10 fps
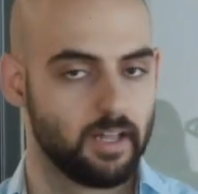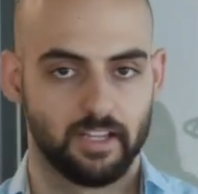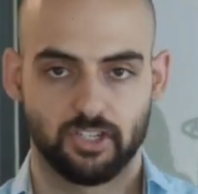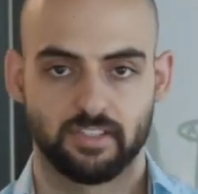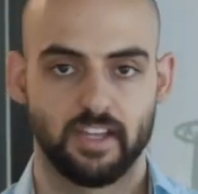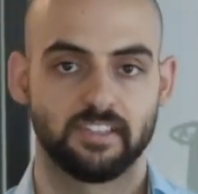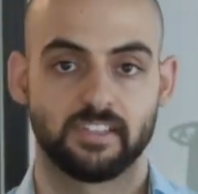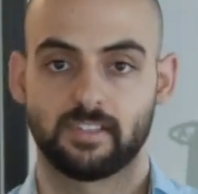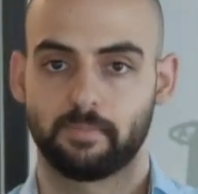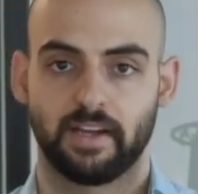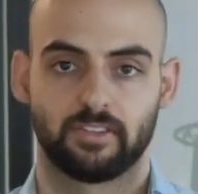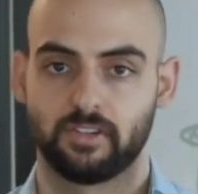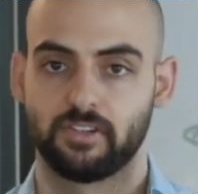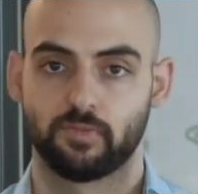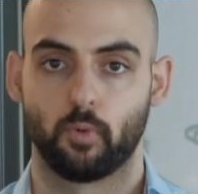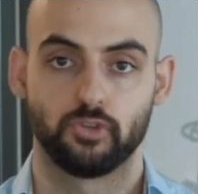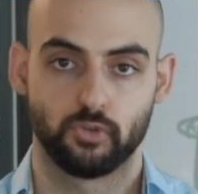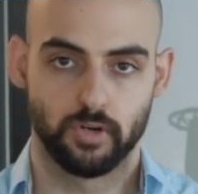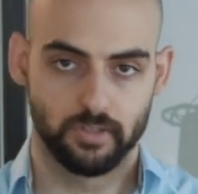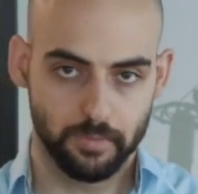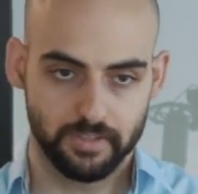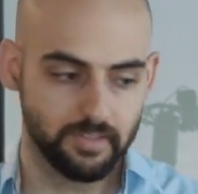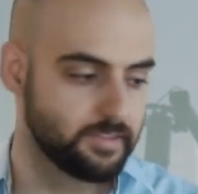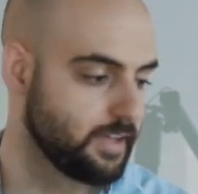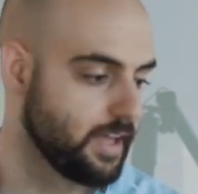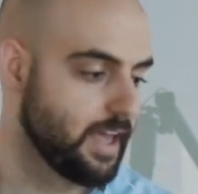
Let's just say it's Spectre Sportswear Limited.